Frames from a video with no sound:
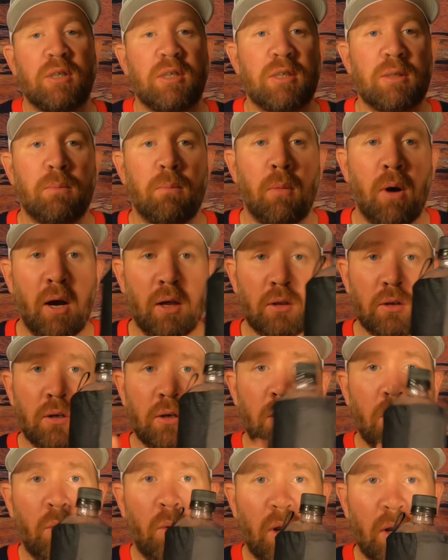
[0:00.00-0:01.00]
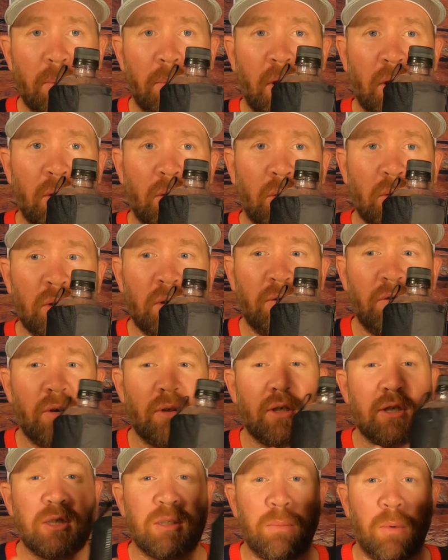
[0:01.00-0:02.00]
a smaller water bottle holder
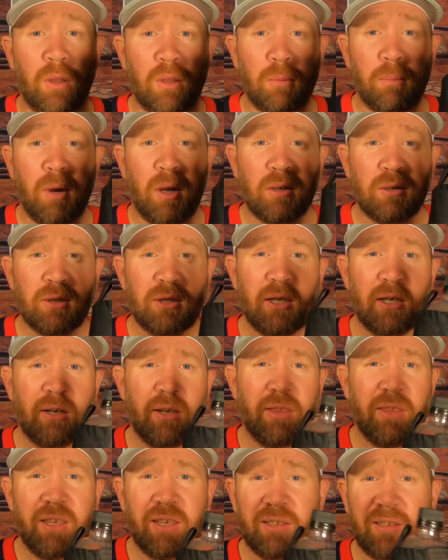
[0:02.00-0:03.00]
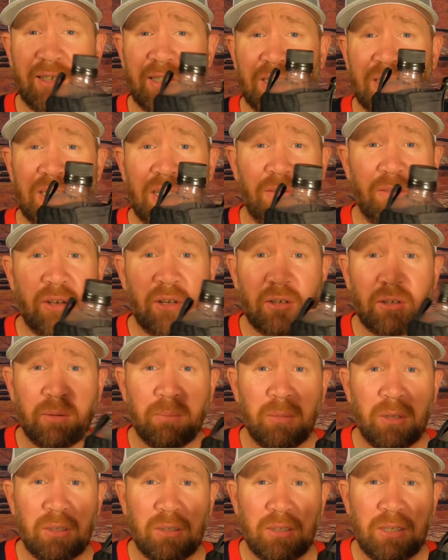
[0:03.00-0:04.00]
for the smaller bottles that are I think like
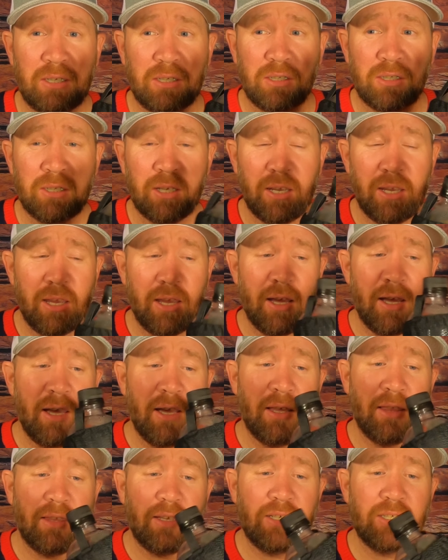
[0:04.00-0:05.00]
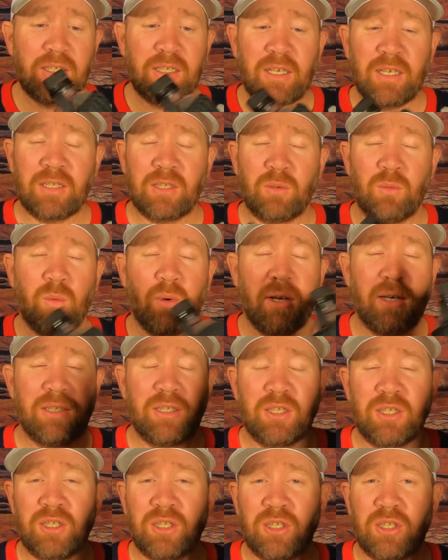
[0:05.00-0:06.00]
700 milliliters. These things weigh
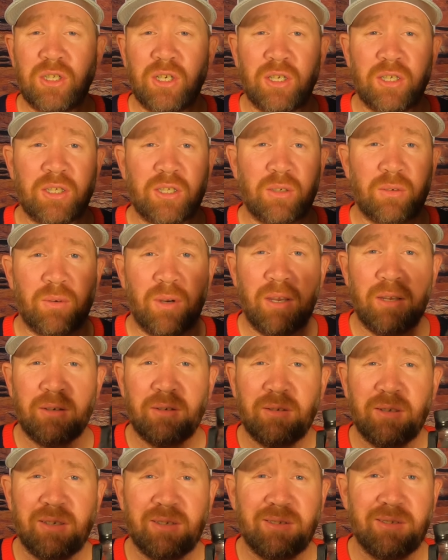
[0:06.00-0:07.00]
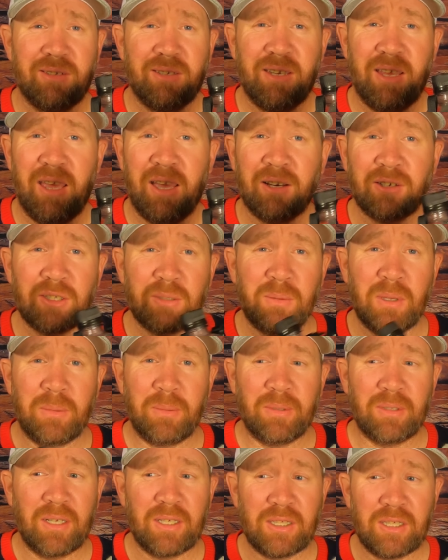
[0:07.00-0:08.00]
just around like an ounce,
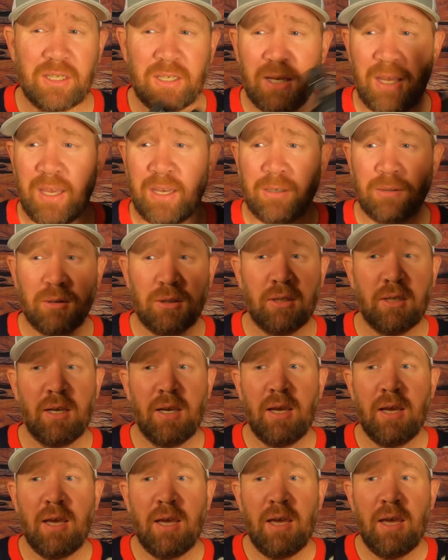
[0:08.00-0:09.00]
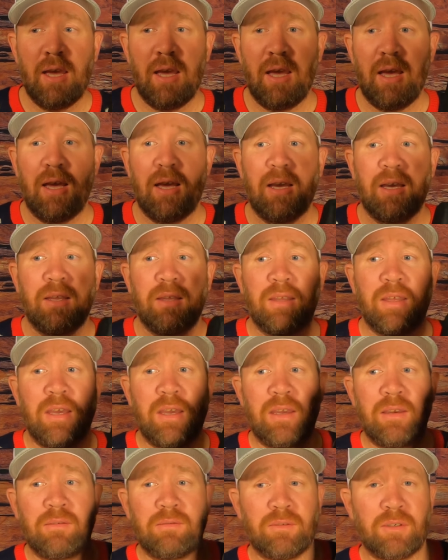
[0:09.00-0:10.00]
maybe less than an ounce, and
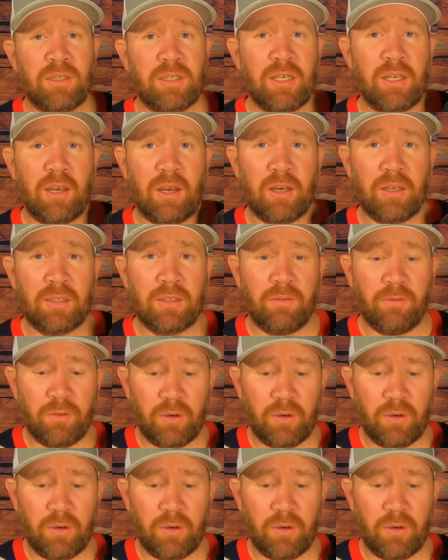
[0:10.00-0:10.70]
they sit on the